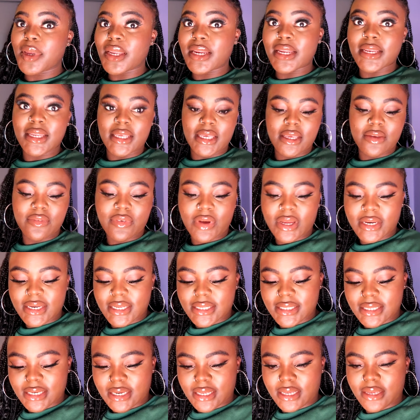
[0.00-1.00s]
gonna leave. I
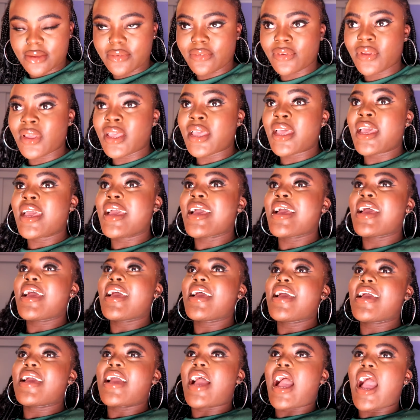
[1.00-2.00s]
need to leave.
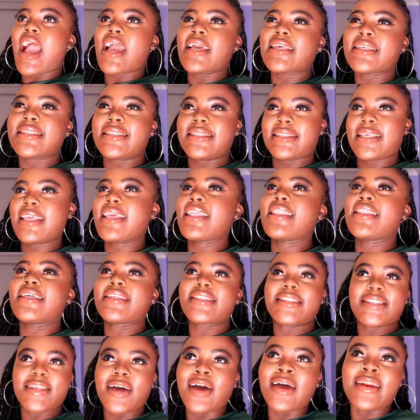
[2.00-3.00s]
I see the
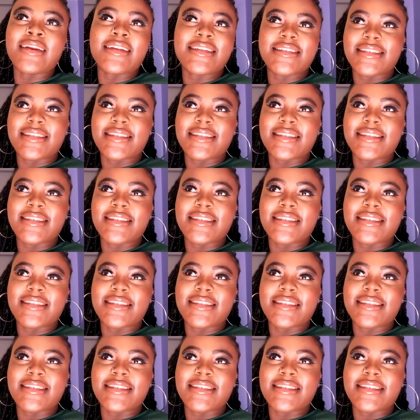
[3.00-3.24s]
sun